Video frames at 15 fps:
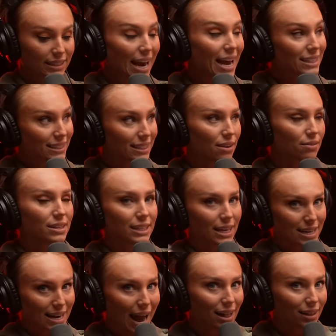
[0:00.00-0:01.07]
debt savings
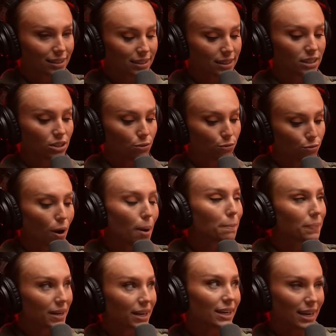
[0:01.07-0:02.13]
analysis
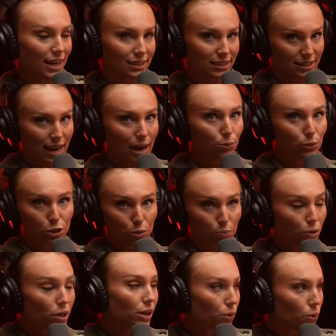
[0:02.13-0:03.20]
from PDS Debt, which is pretty